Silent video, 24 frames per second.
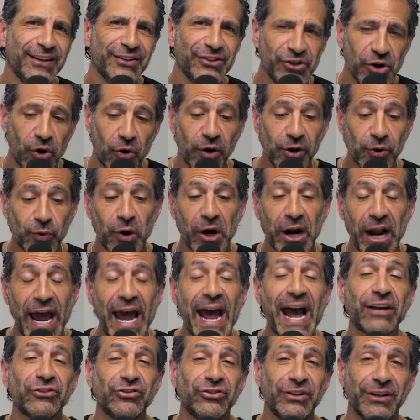knowing what
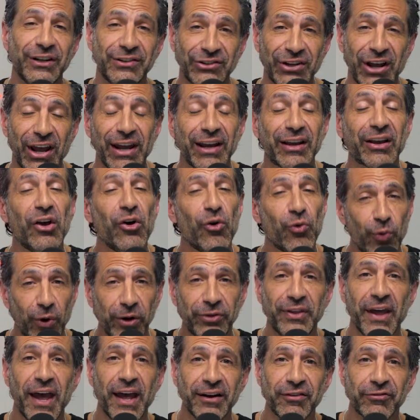action to take
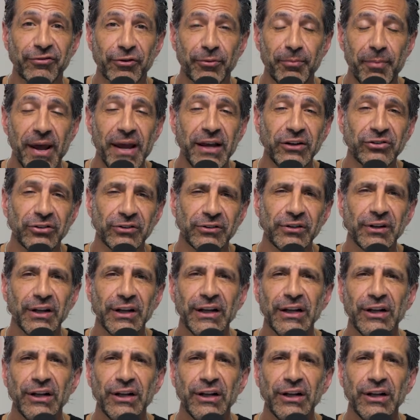with that information.